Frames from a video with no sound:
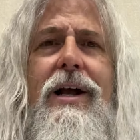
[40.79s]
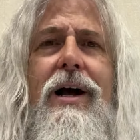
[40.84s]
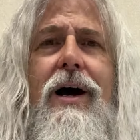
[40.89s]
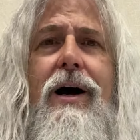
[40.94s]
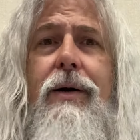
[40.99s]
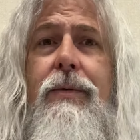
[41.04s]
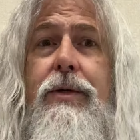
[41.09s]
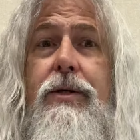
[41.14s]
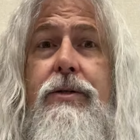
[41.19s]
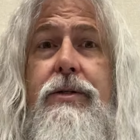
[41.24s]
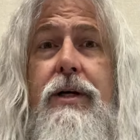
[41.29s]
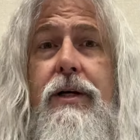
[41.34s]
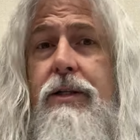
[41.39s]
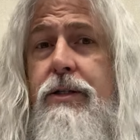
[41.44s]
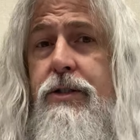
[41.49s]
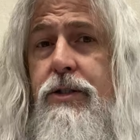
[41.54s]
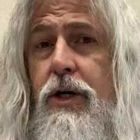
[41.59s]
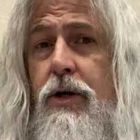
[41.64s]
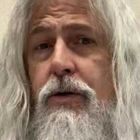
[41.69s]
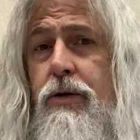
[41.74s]
You tell a
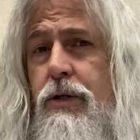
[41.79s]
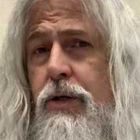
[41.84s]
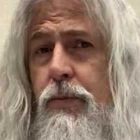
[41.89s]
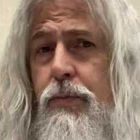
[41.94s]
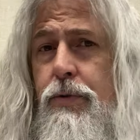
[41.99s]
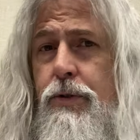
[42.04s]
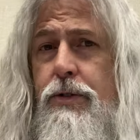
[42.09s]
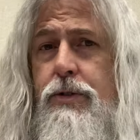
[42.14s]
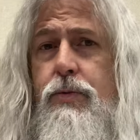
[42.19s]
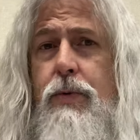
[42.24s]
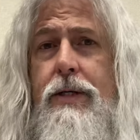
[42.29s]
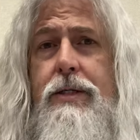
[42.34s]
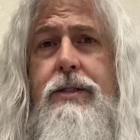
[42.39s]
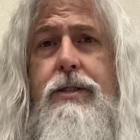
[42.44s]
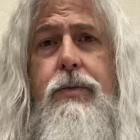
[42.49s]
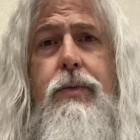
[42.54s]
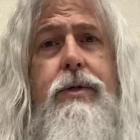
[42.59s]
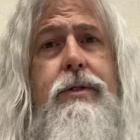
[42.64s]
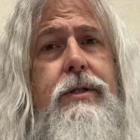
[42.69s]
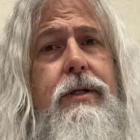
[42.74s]
joke, you persuade
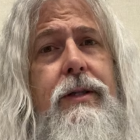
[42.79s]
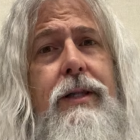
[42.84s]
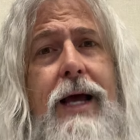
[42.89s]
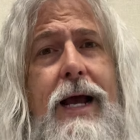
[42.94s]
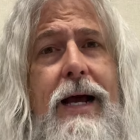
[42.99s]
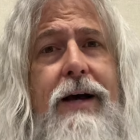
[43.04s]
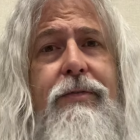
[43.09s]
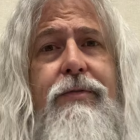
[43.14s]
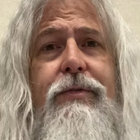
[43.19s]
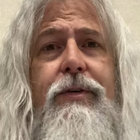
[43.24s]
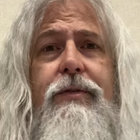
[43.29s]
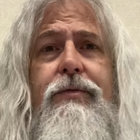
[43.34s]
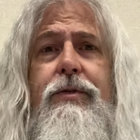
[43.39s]
someone to laugh.